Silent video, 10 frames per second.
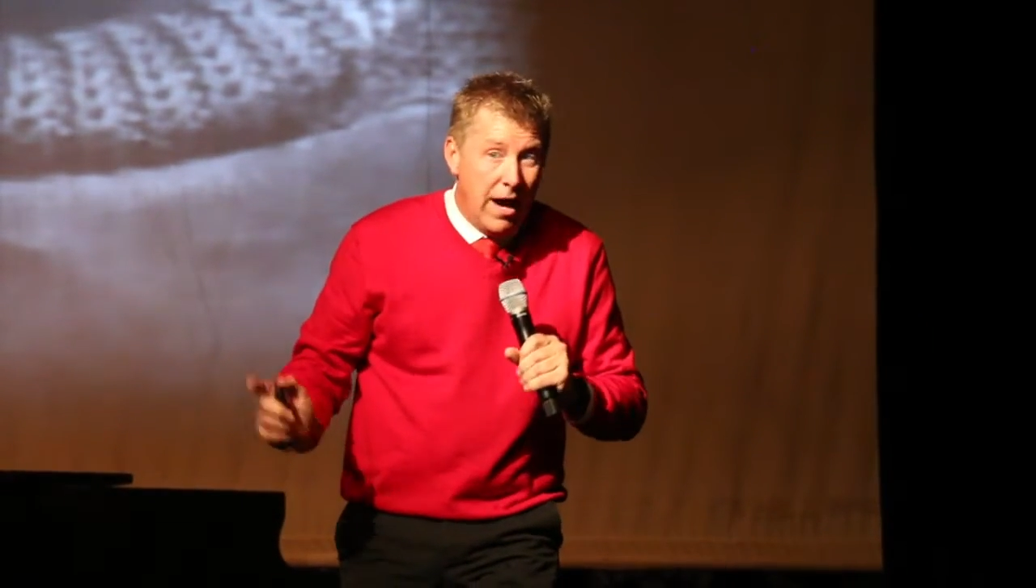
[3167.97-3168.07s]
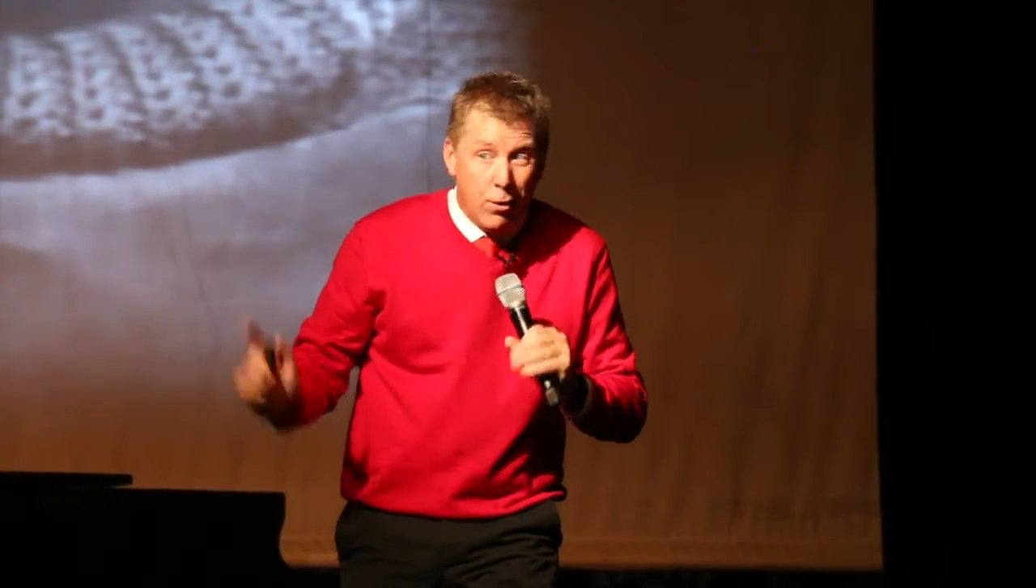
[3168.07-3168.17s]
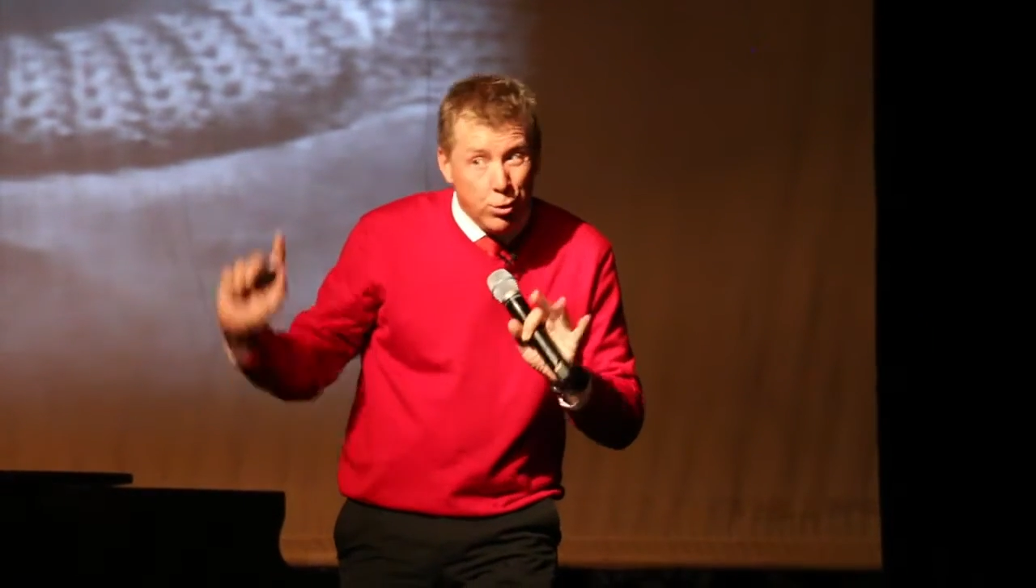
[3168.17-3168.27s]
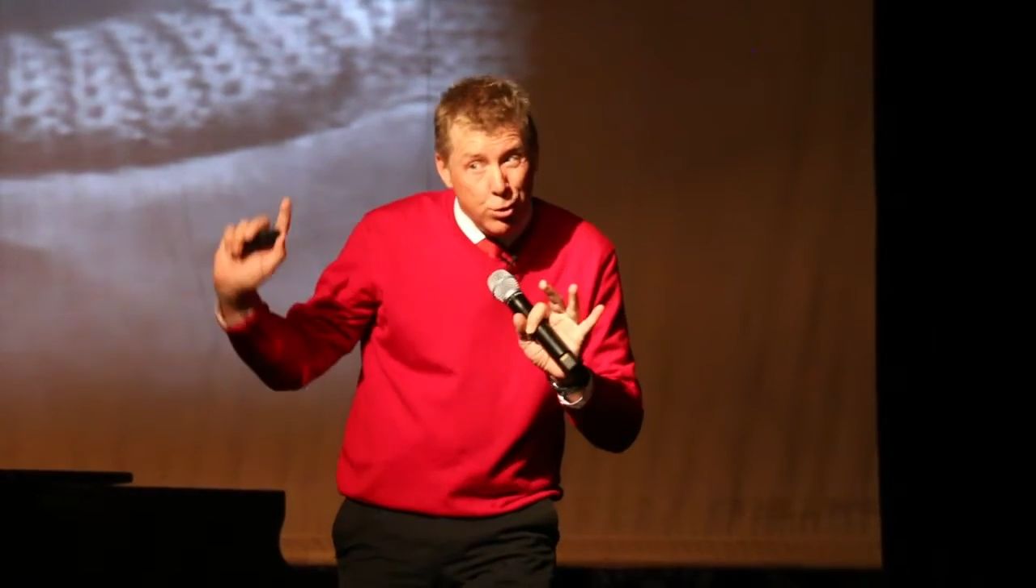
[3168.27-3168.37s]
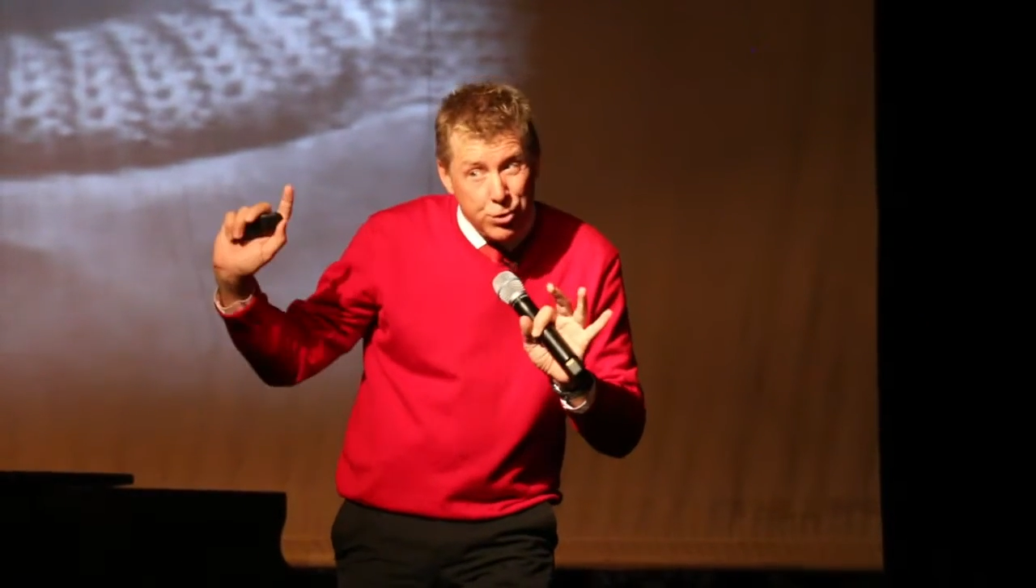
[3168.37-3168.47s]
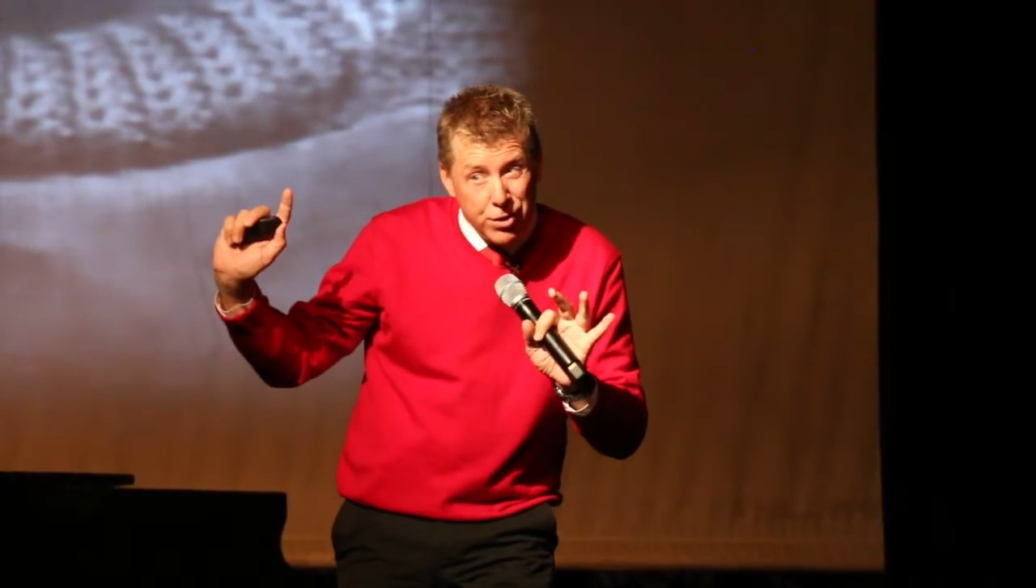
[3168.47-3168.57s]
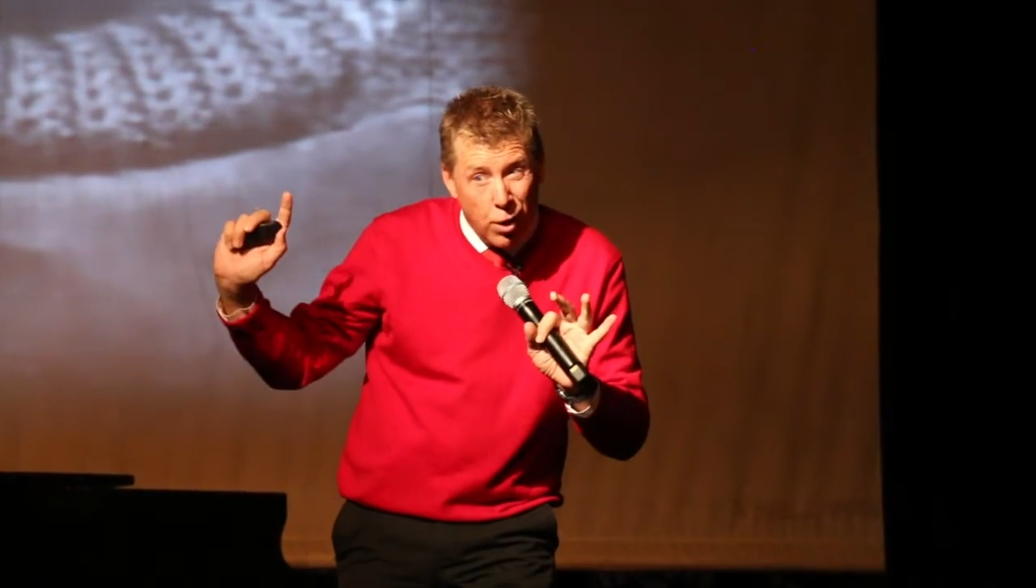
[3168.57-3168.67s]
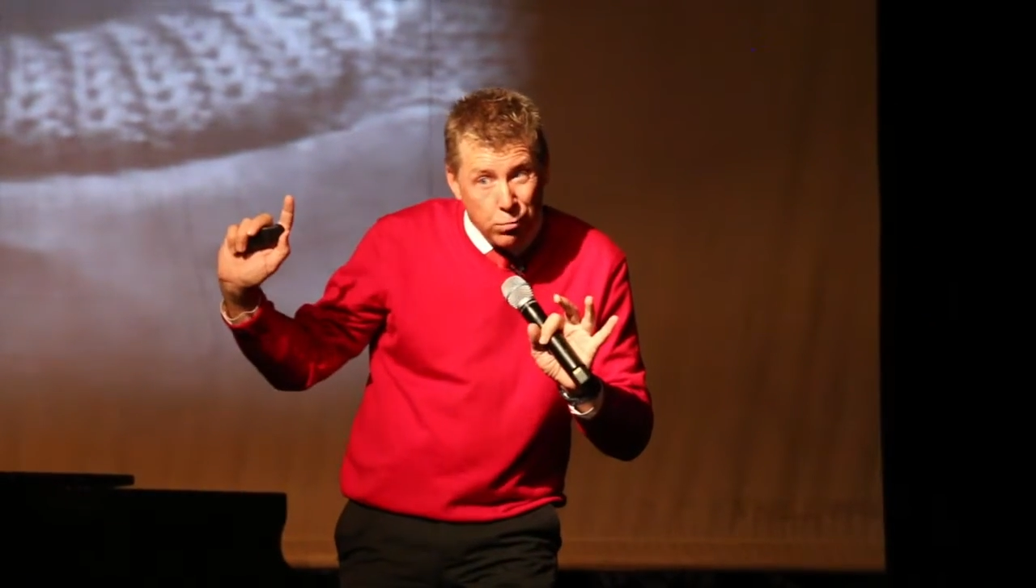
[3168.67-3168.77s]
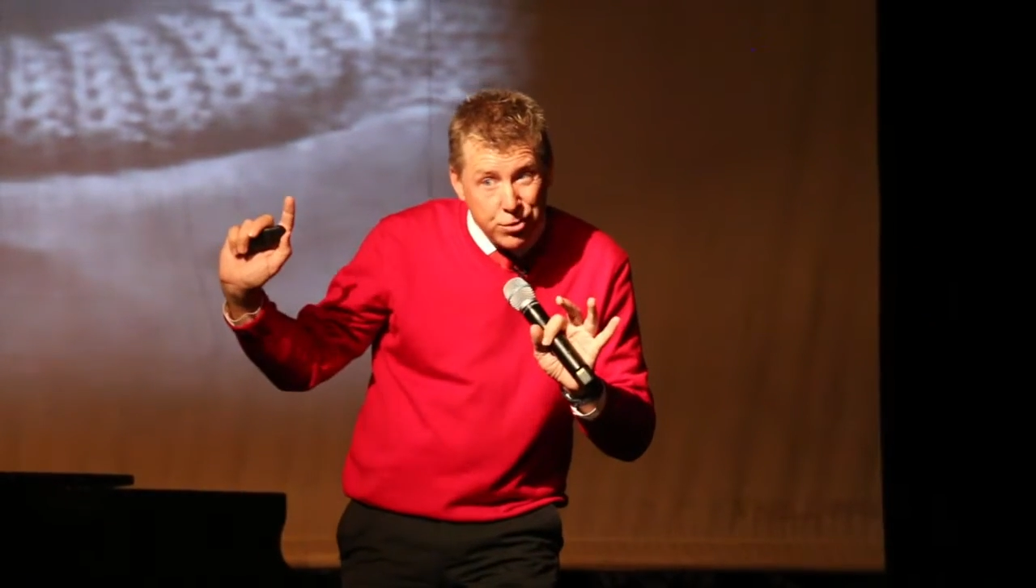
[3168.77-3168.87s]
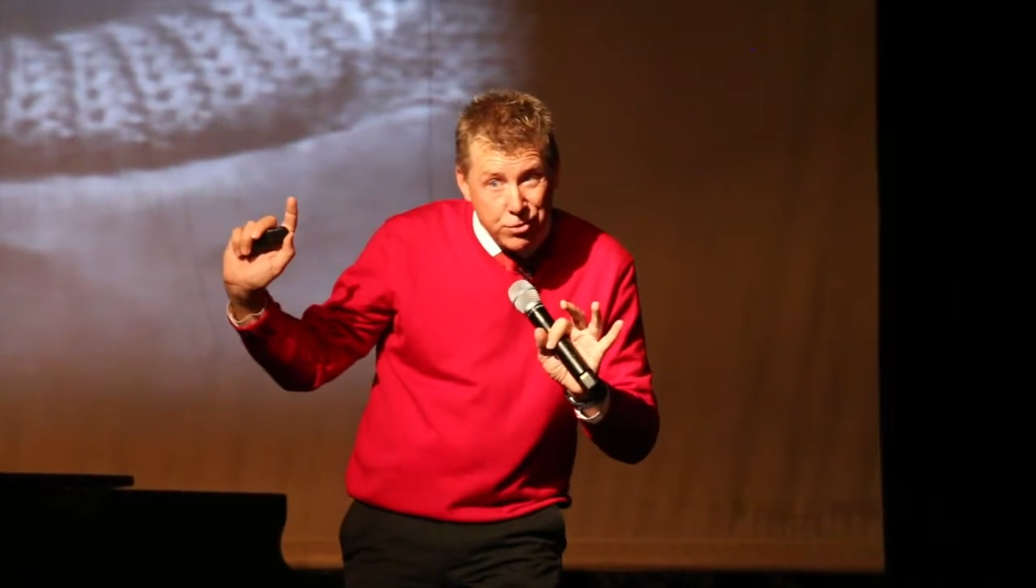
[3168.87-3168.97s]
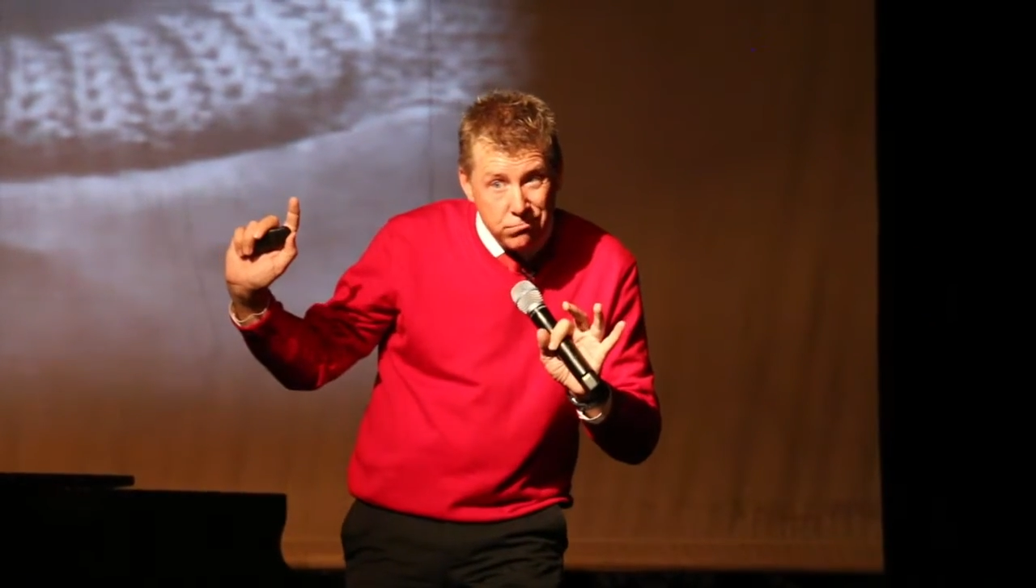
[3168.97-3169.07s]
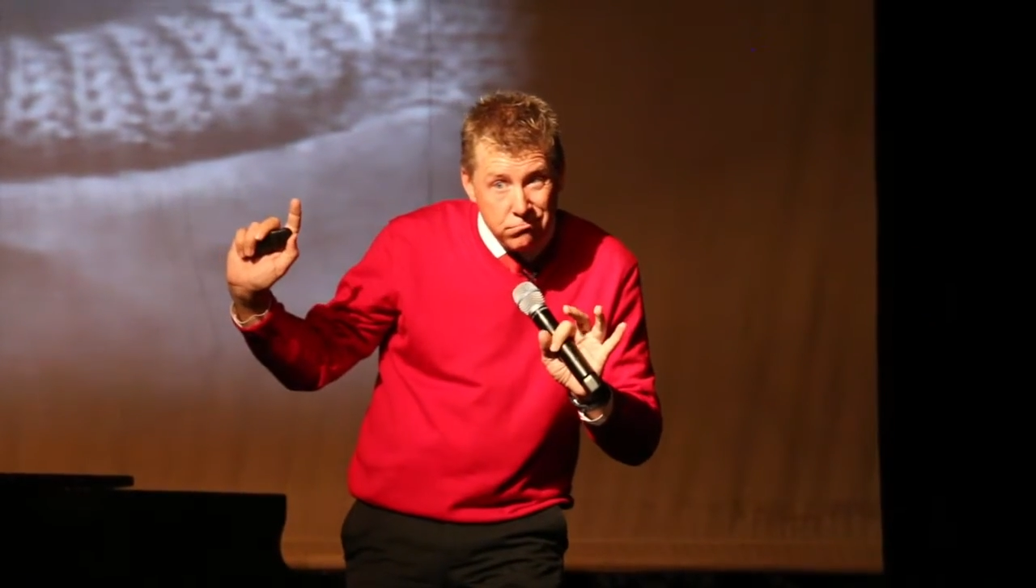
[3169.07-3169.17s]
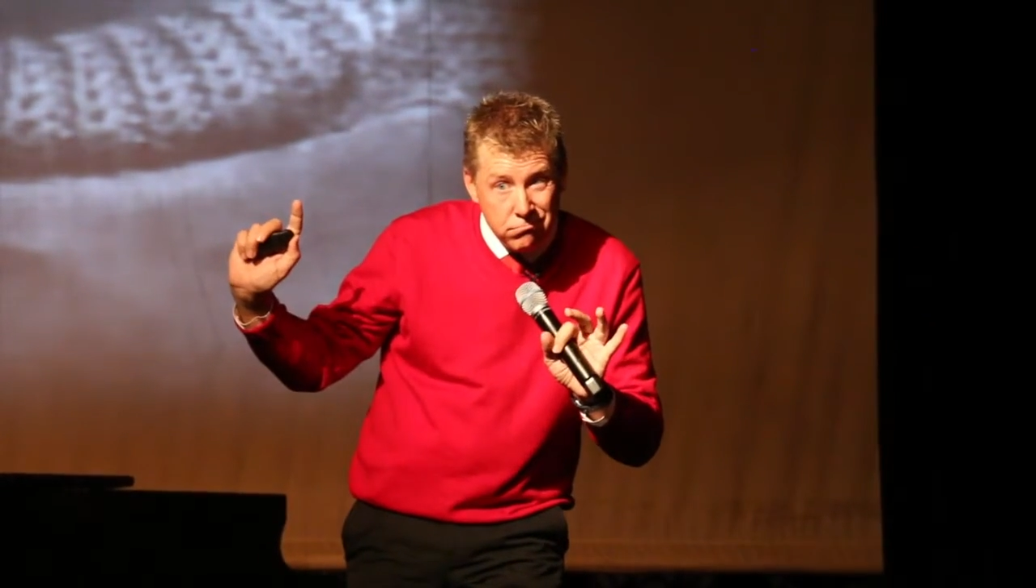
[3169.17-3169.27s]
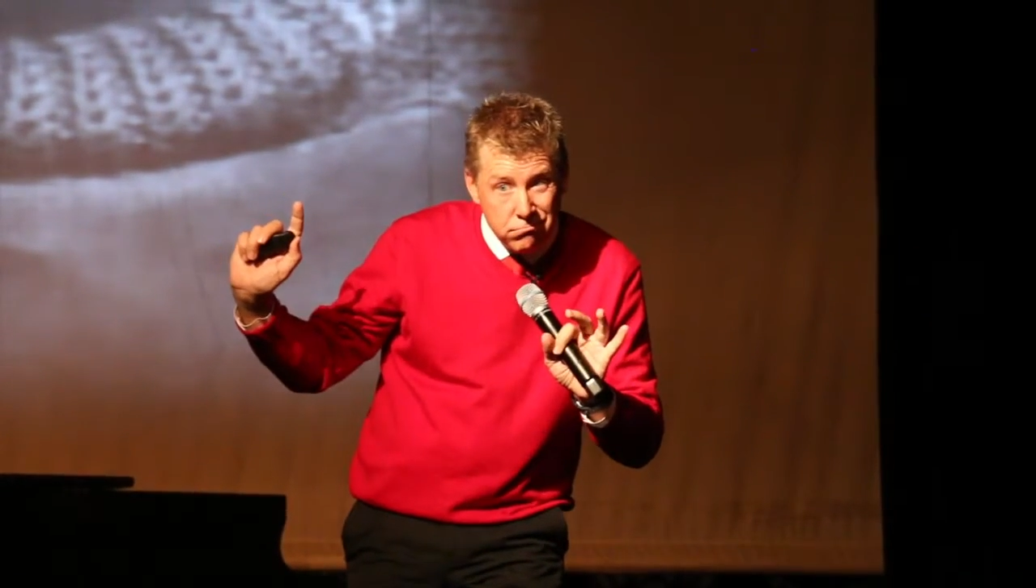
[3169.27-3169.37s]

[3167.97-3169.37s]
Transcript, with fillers: I don't use notes.